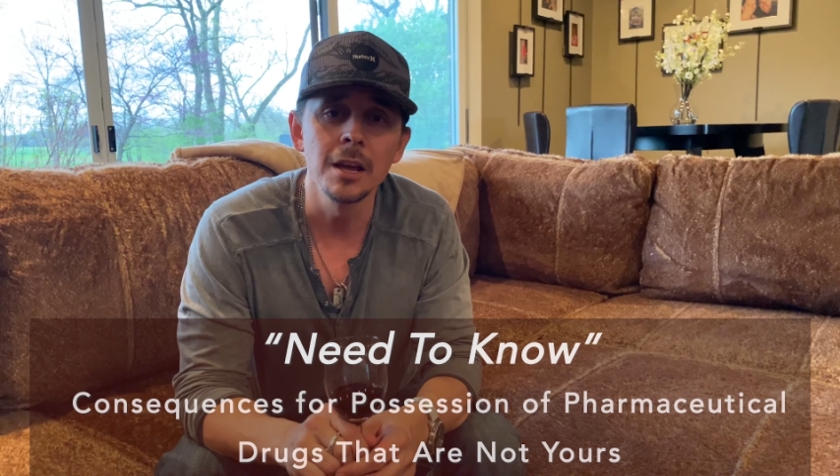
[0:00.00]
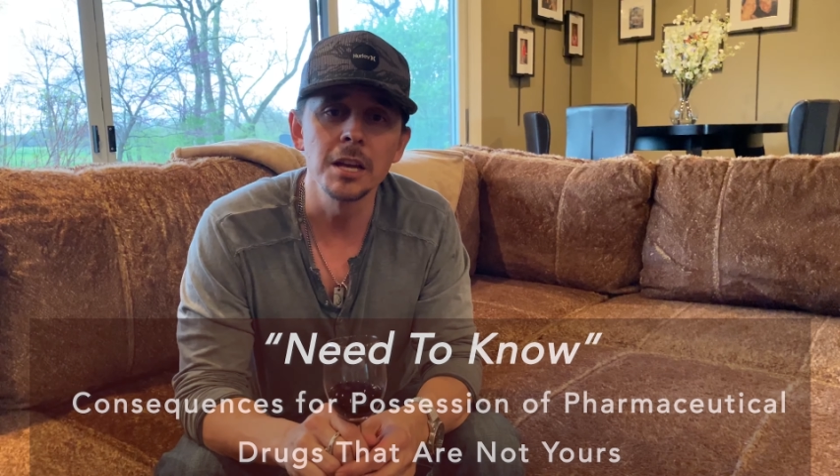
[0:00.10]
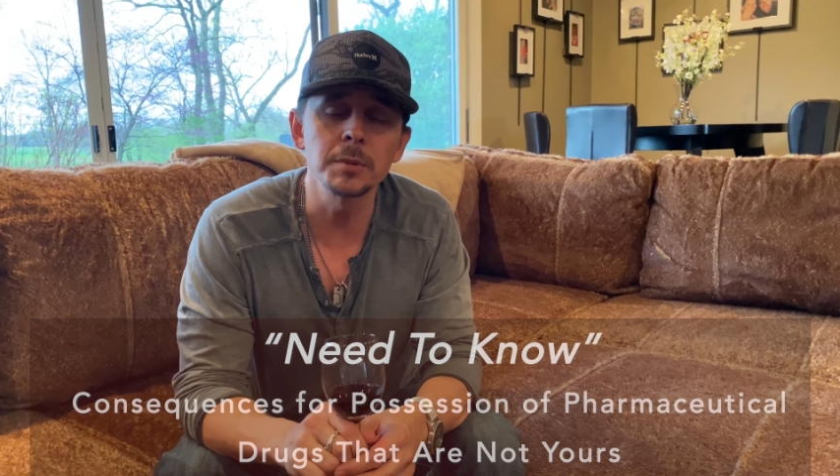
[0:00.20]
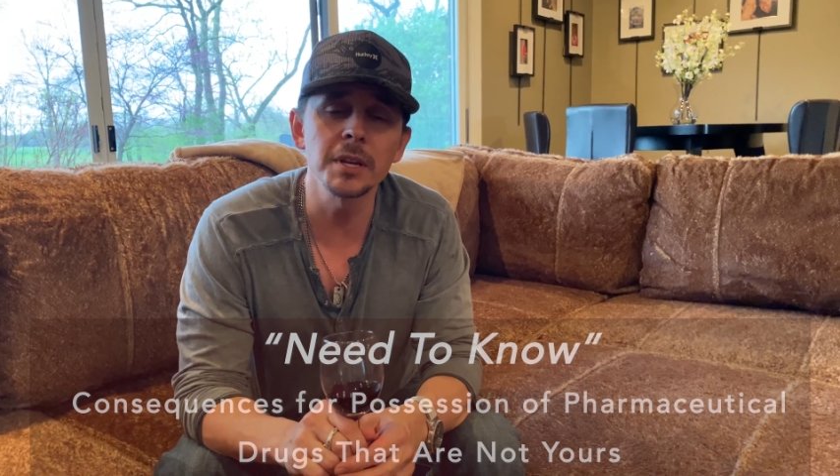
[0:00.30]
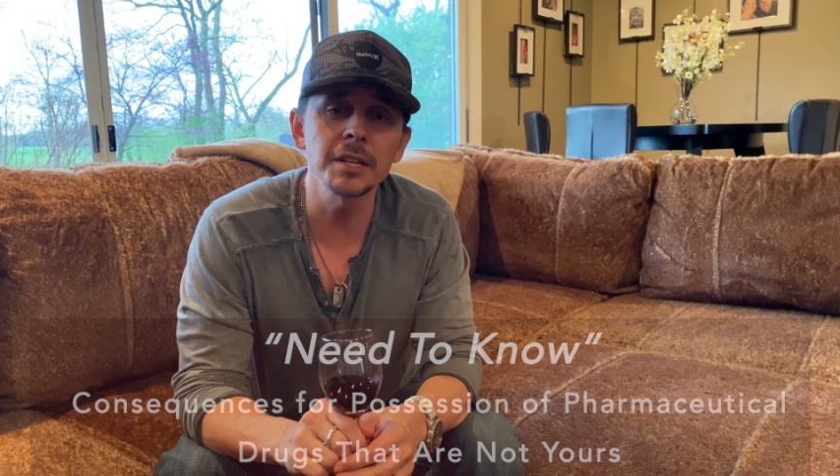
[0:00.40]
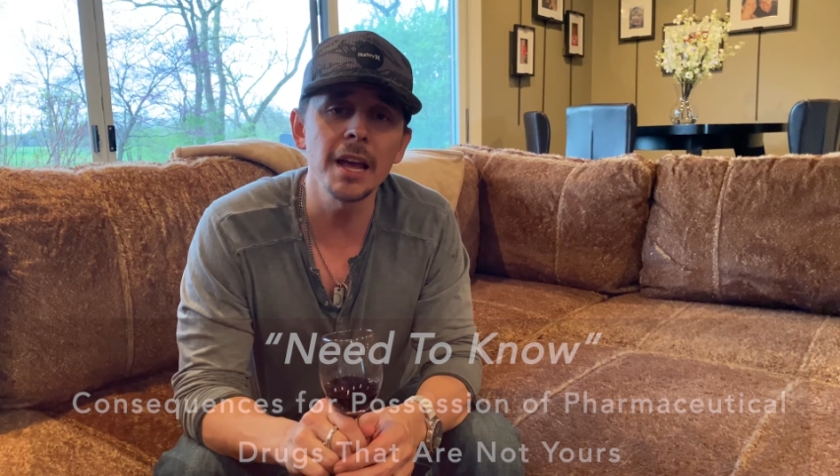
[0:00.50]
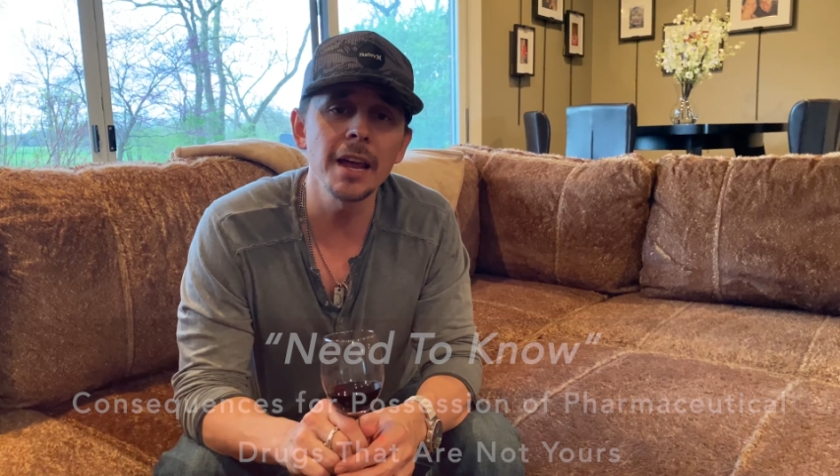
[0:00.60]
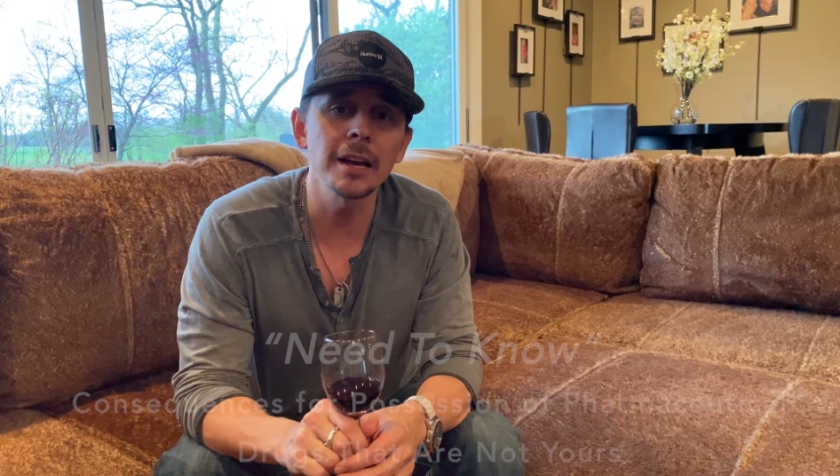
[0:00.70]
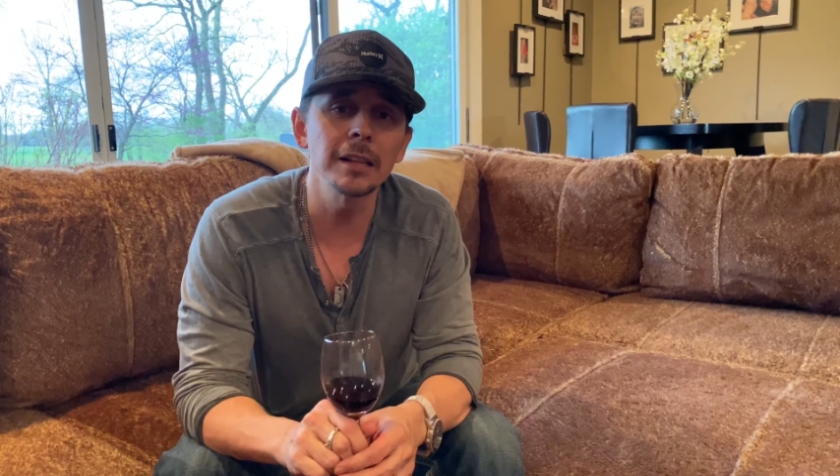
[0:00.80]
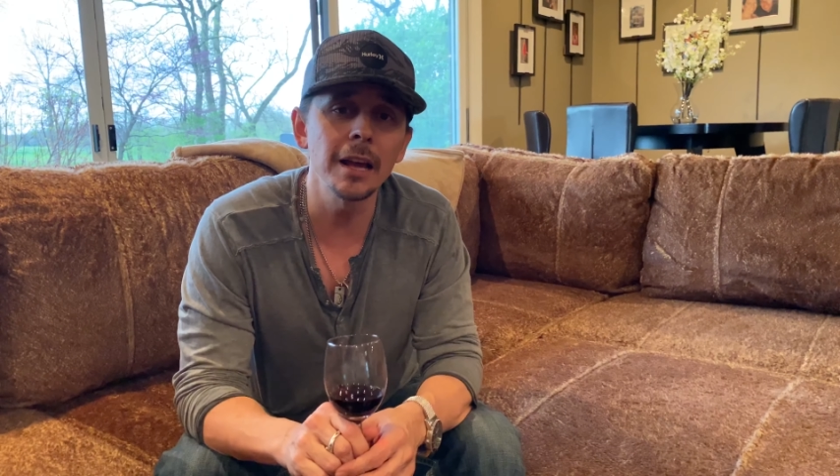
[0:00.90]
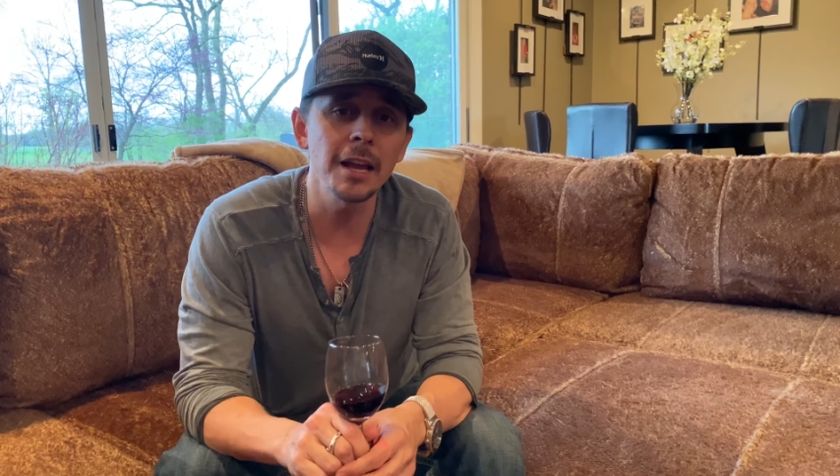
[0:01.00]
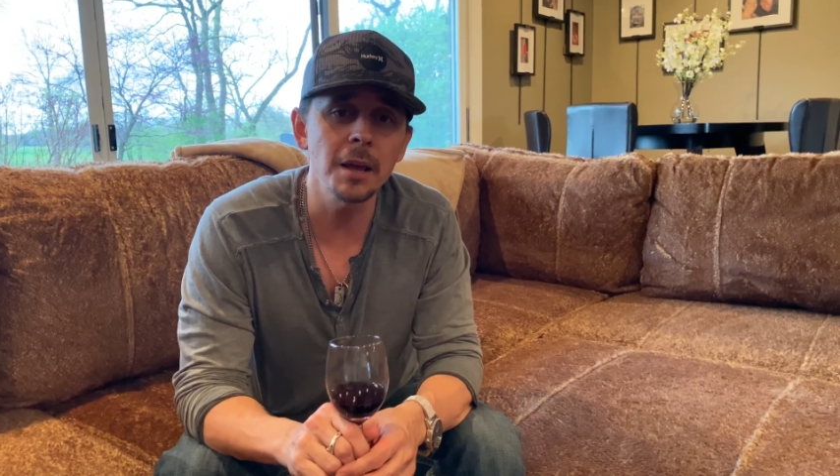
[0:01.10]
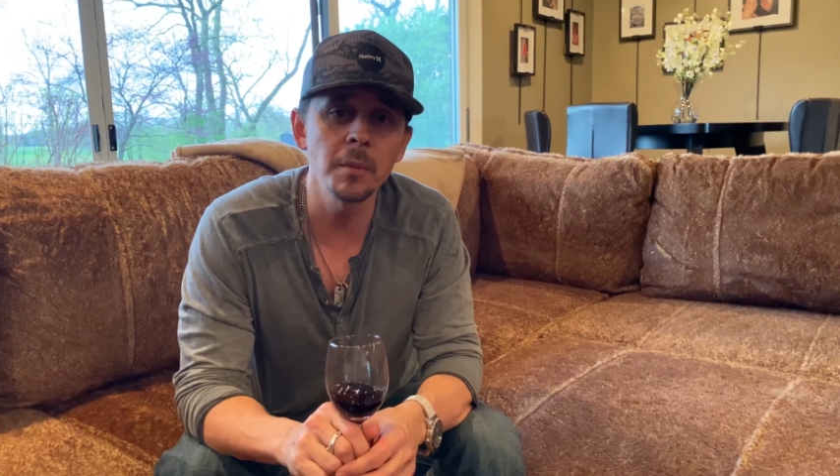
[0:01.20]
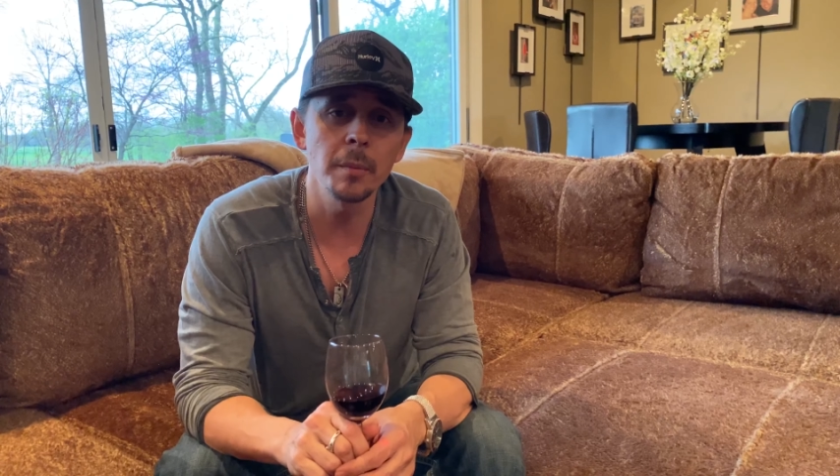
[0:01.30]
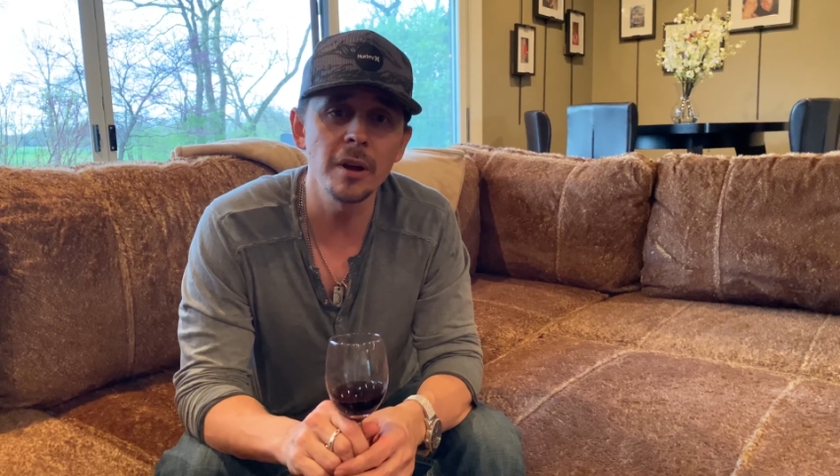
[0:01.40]
is because I had a client
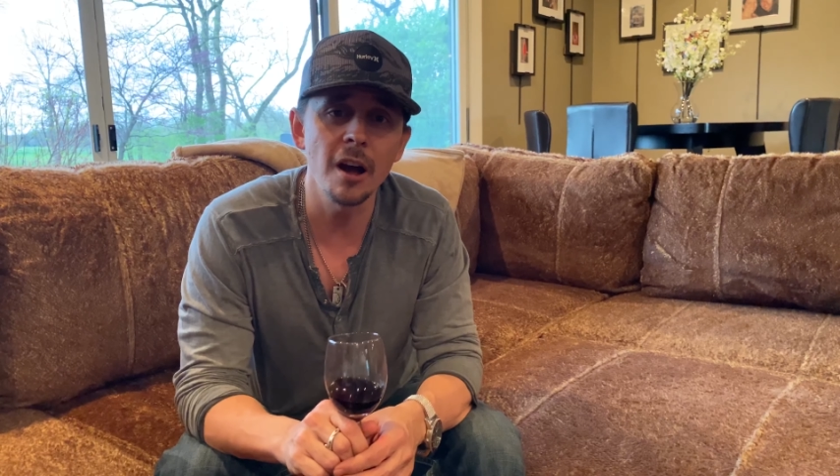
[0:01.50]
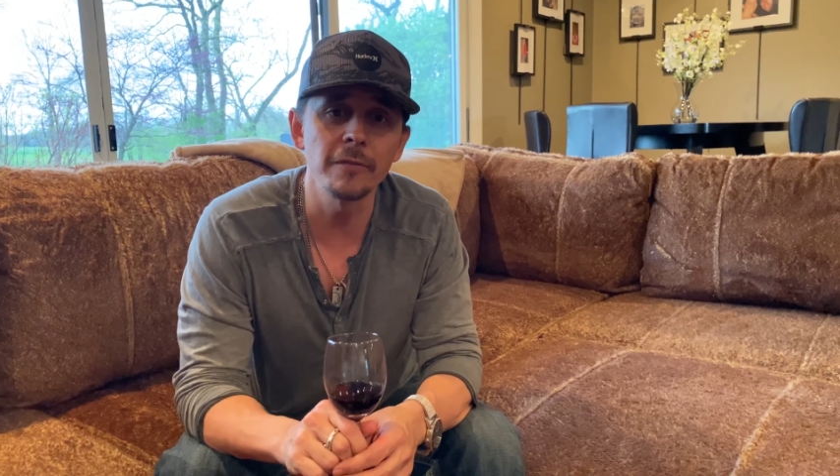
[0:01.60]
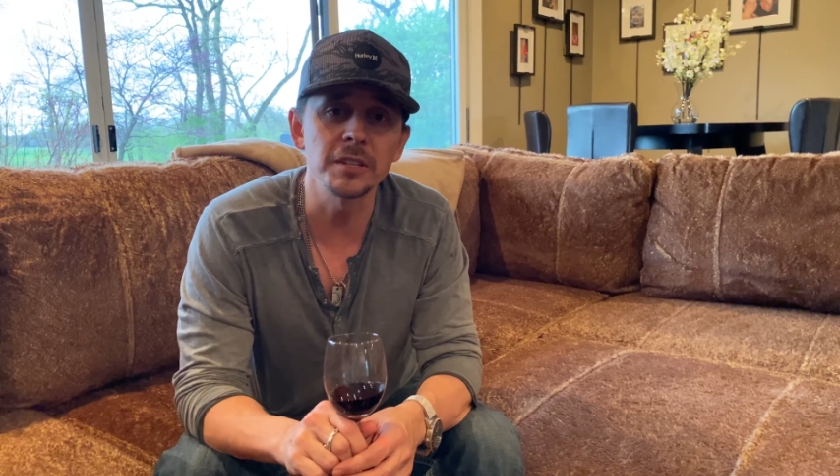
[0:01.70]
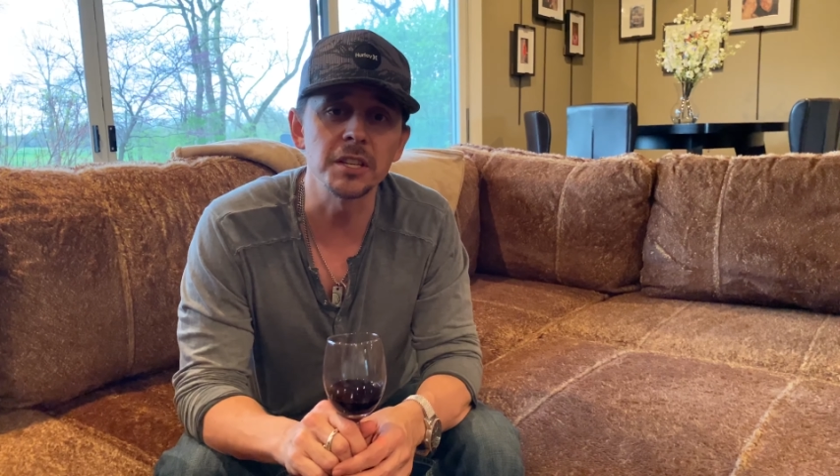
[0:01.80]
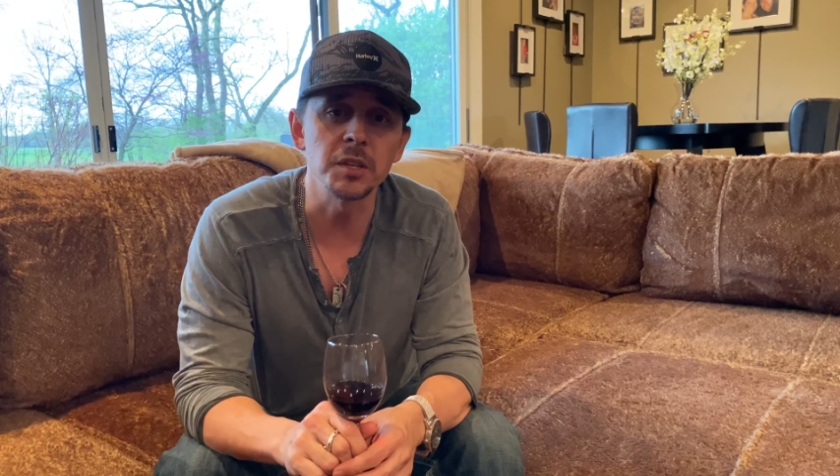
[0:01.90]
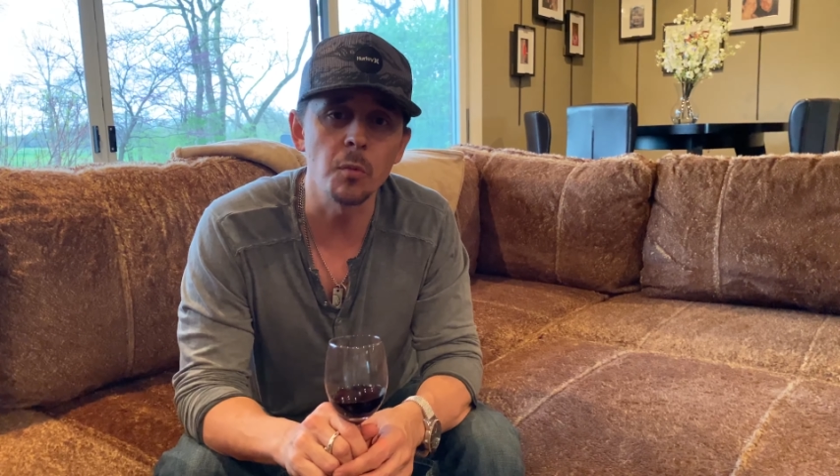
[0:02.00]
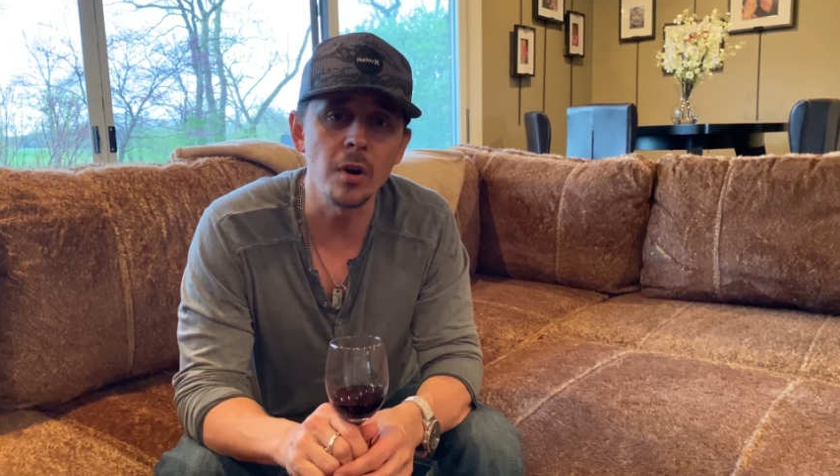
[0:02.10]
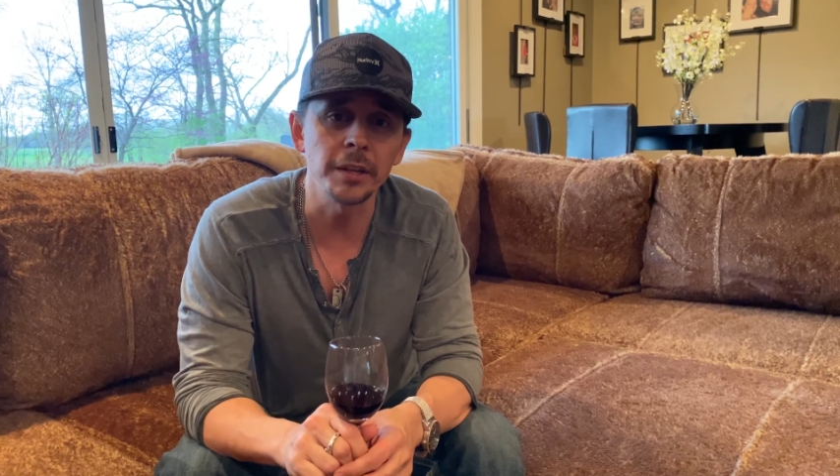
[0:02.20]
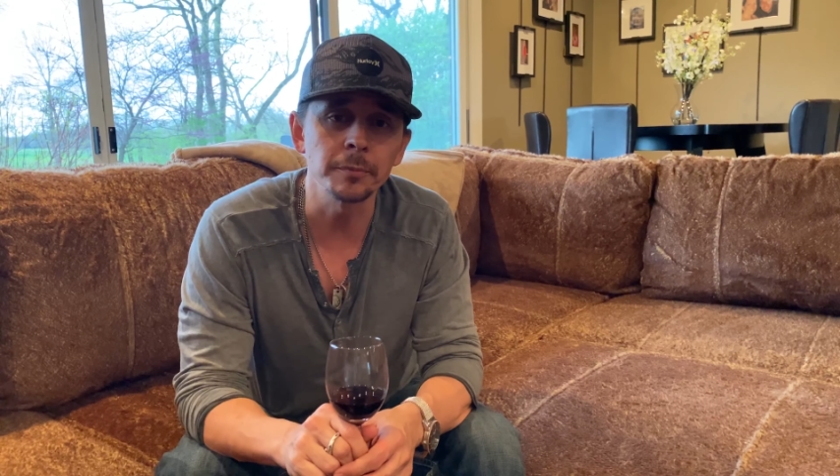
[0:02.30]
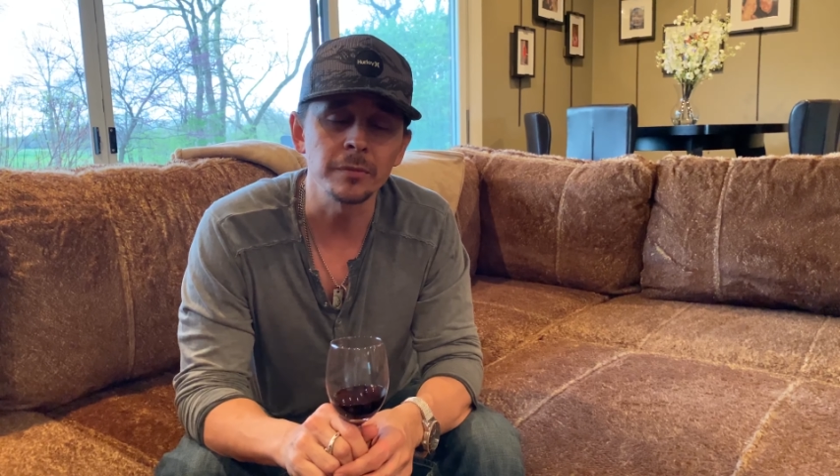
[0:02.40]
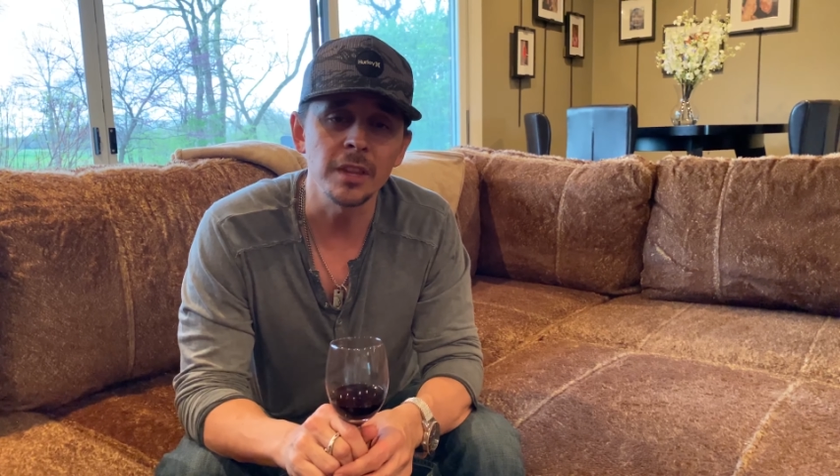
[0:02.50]
come into my office this morning.